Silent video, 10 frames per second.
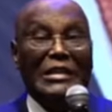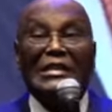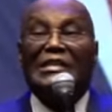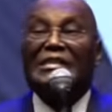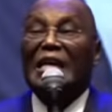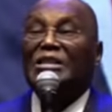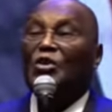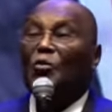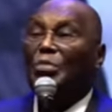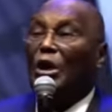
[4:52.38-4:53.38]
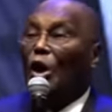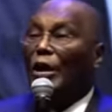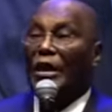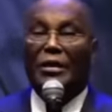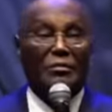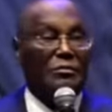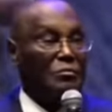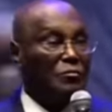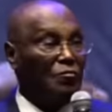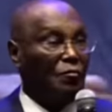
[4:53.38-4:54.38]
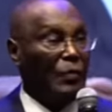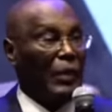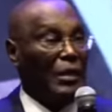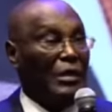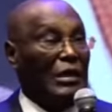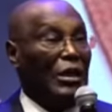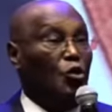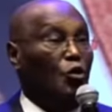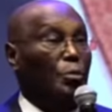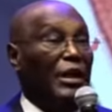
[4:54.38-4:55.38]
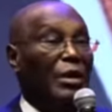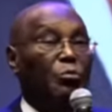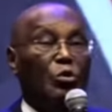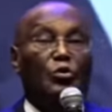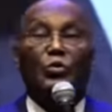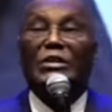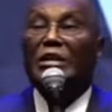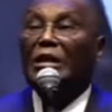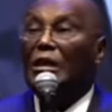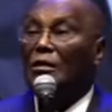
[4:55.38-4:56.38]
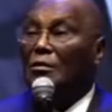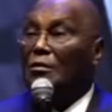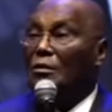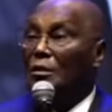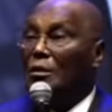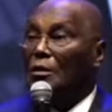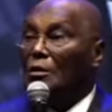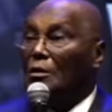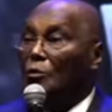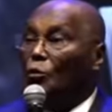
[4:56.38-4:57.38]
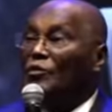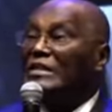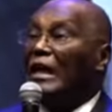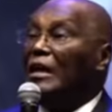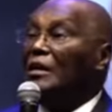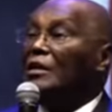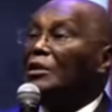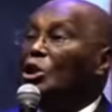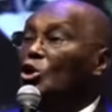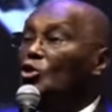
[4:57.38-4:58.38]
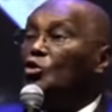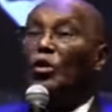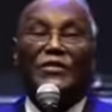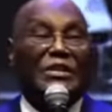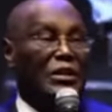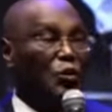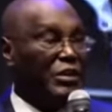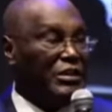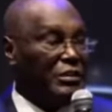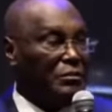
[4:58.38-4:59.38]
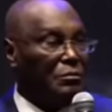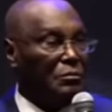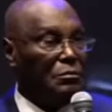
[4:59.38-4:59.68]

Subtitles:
this sense of belonging that you will be able to deal with, say, the issue of security.